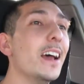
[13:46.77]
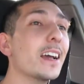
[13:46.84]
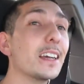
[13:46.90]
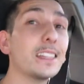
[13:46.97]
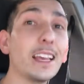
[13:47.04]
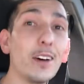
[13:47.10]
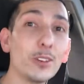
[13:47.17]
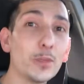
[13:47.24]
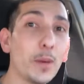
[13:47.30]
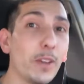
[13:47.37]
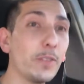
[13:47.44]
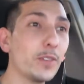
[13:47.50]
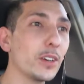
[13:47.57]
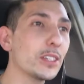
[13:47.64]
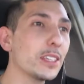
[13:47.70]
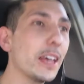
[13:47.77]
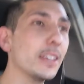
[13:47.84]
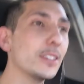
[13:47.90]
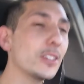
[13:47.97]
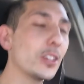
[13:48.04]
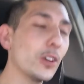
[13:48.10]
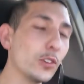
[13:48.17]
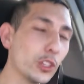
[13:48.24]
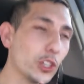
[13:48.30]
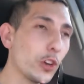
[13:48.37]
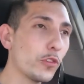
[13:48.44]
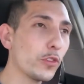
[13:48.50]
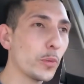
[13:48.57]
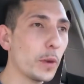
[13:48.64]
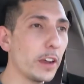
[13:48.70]
Because that was my first set. And so
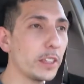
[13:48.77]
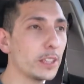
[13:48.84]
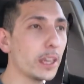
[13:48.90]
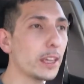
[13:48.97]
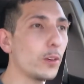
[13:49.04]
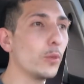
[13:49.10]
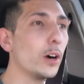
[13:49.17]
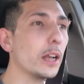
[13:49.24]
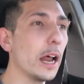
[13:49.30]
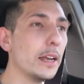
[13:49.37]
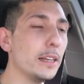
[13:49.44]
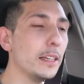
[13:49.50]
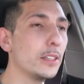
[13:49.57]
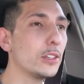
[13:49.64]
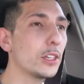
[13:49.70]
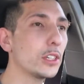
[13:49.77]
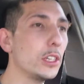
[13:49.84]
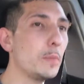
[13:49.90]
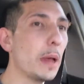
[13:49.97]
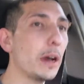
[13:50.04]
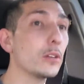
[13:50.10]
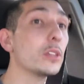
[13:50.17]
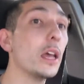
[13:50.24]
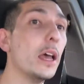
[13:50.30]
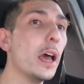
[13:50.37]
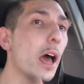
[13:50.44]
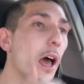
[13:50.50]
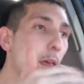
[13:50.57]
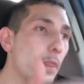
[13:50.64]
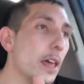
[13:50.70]
for my second one, I did 60 pounds
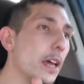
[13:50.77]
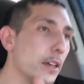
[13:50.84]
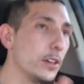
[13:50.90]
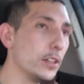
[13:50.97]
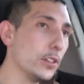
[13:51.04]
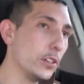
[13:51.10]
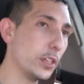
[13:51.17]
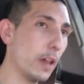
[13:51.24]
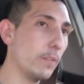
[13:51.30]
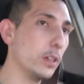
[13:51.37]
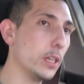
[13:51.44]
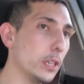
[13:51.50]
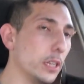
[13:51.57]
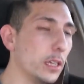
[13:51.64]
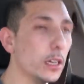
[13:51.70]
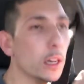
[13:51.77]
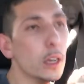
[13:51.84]
and then did 70.